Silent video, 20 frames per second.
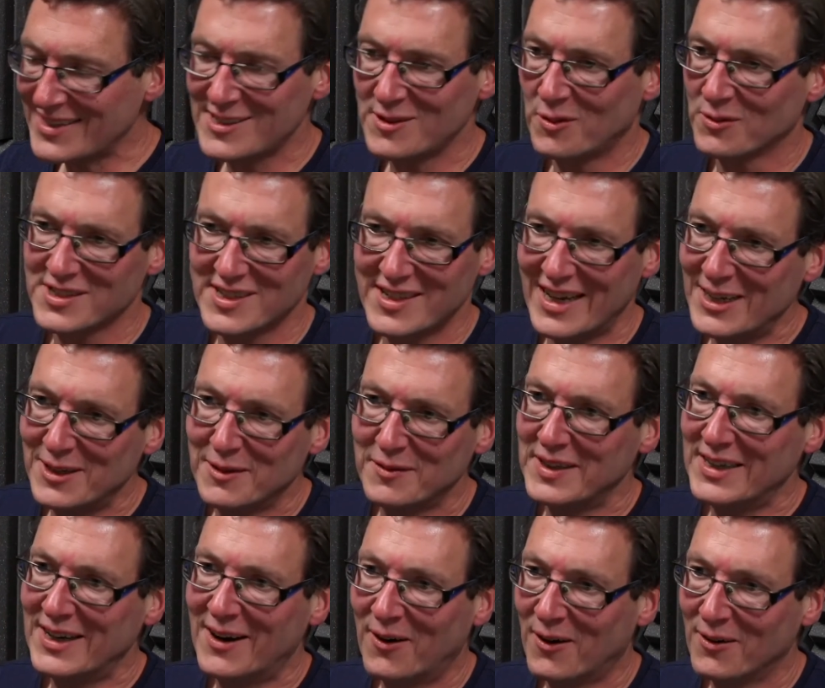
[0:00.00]
state of
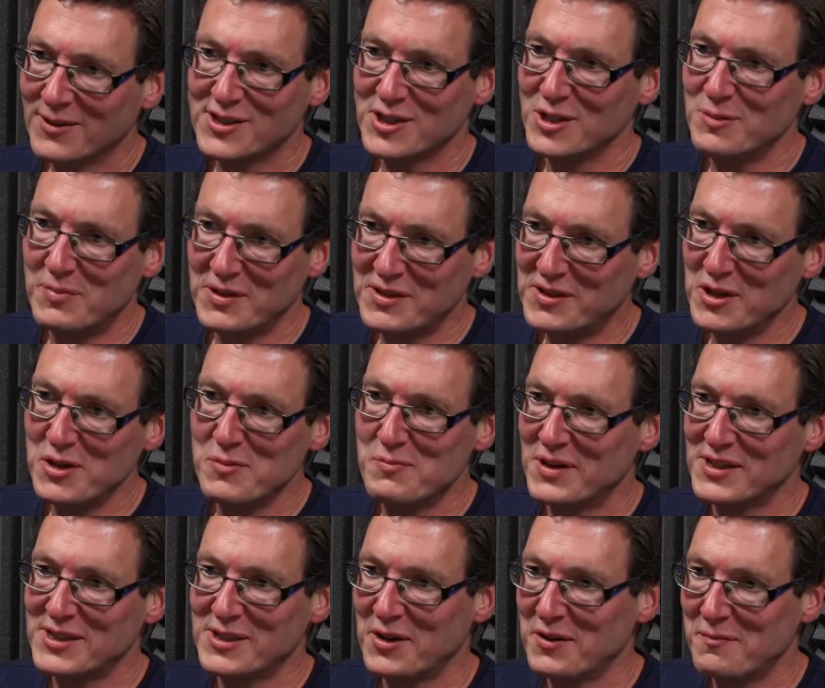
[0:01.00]
the art, super
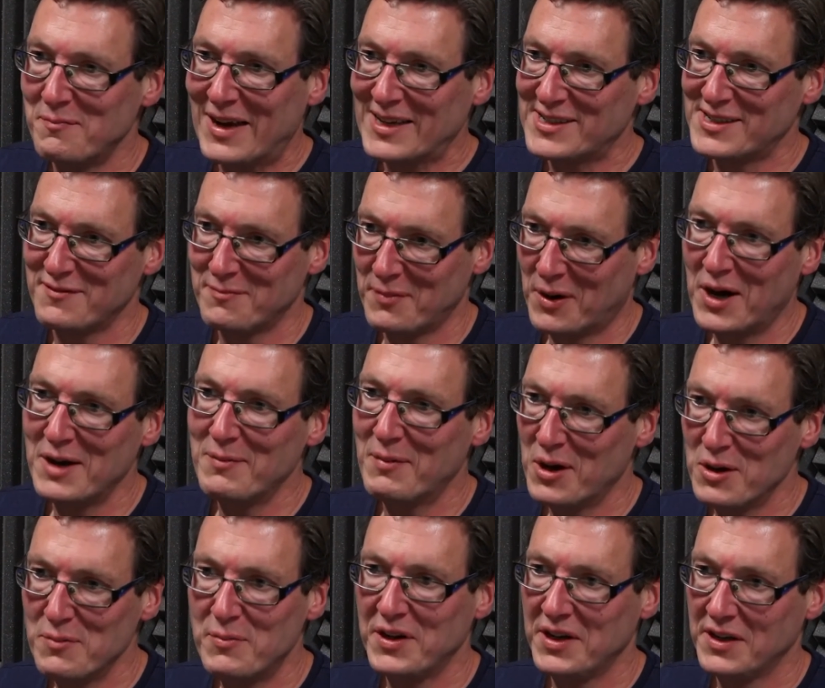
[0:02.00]
duper sort of massive
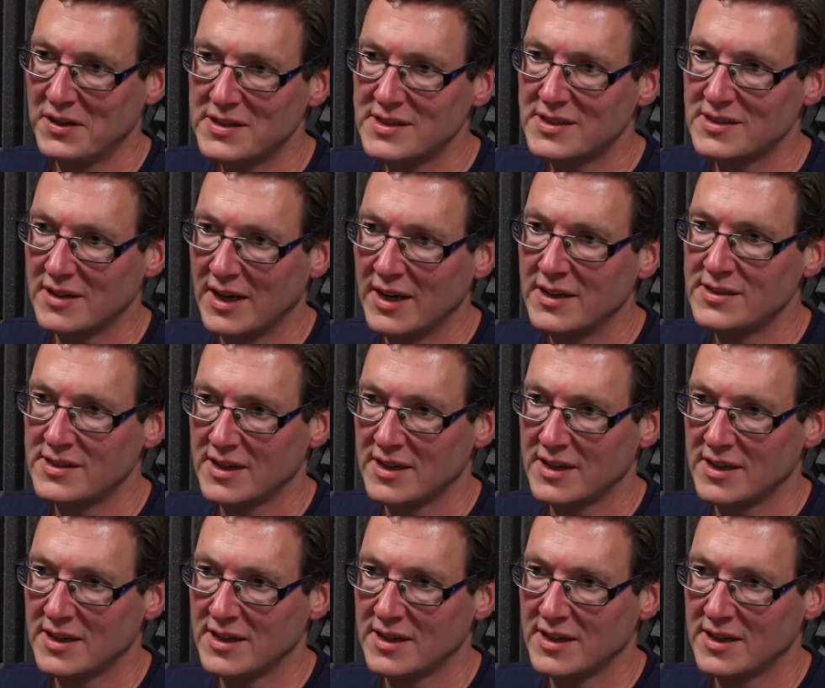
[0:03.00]
MIMO, but it's